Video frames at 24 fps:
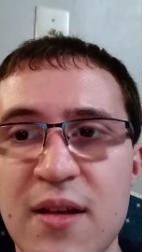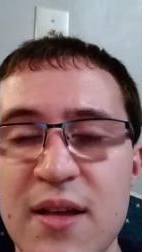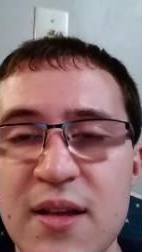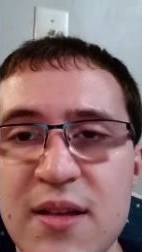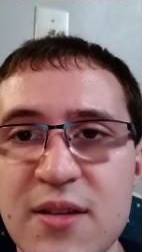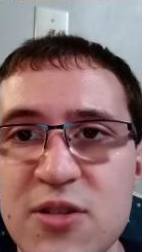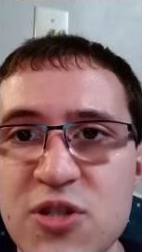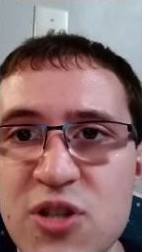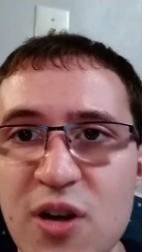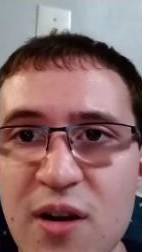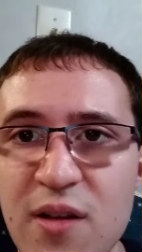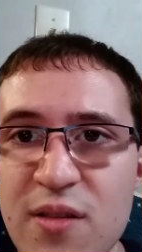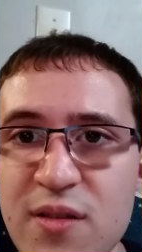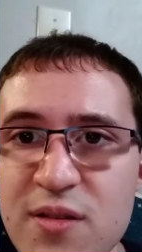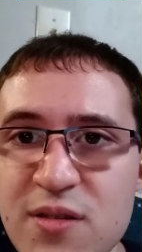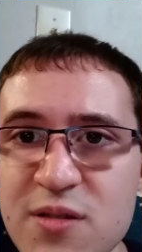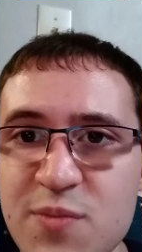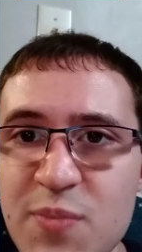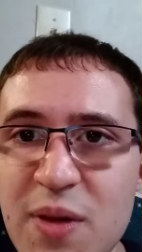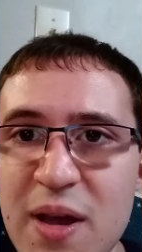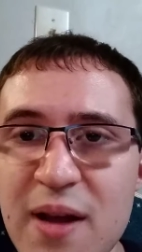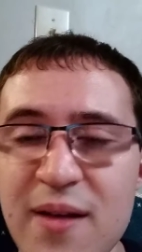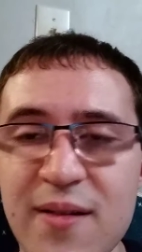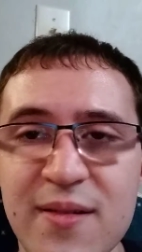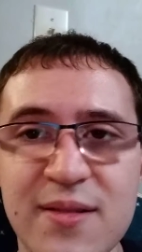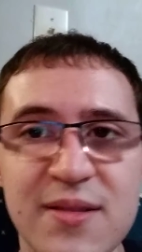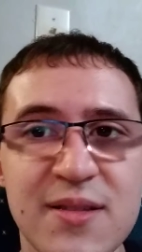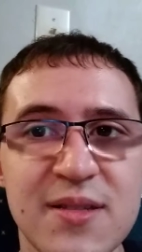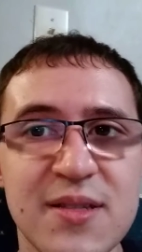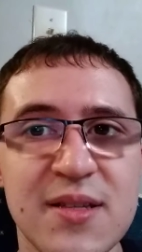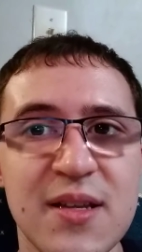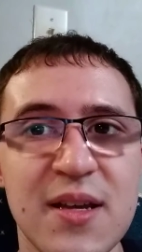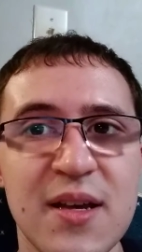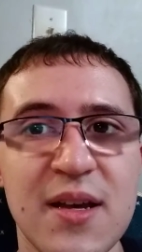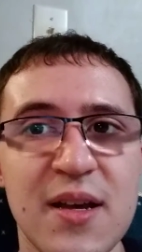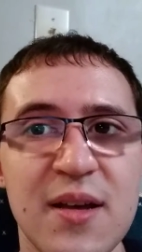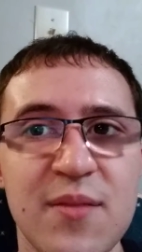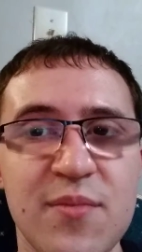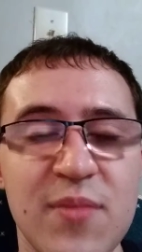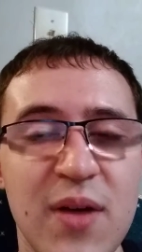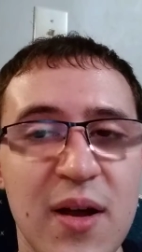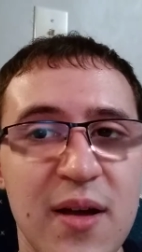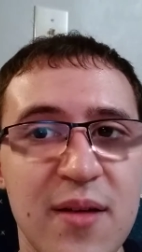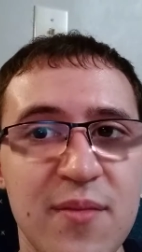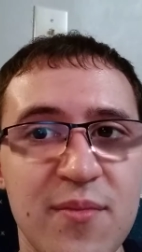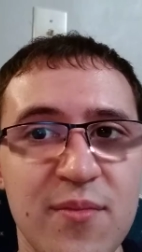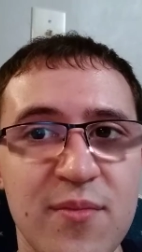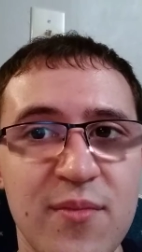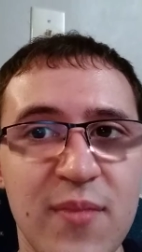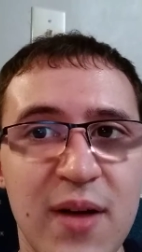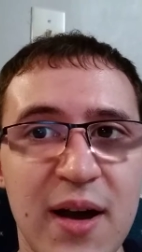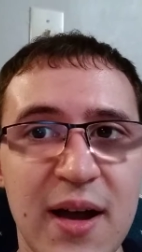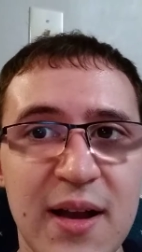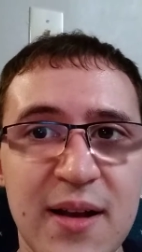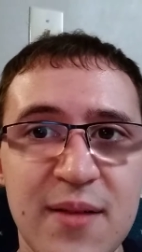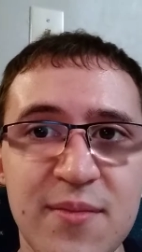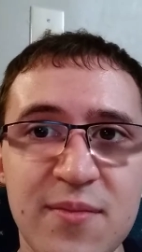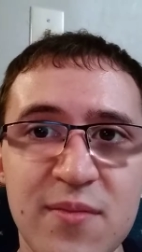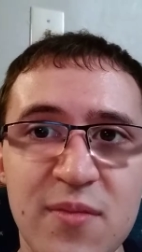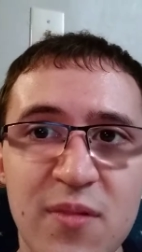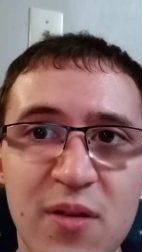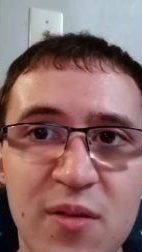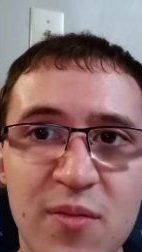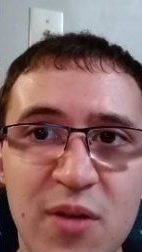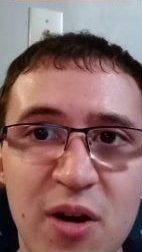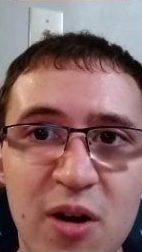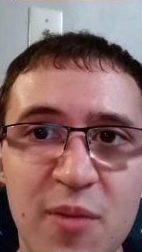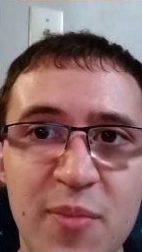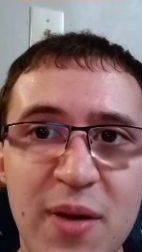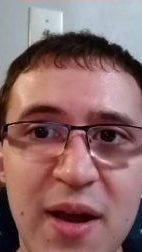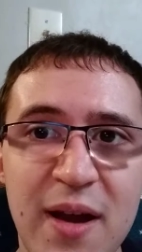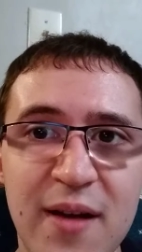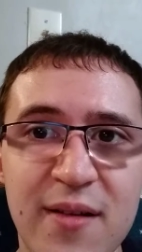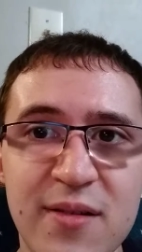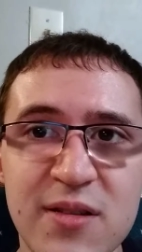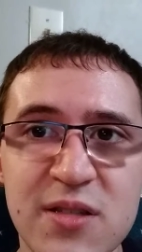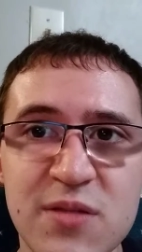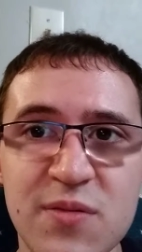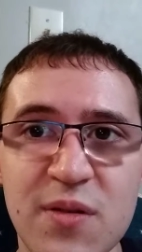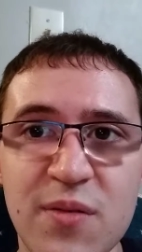Jonathan's parents, mine and our parents.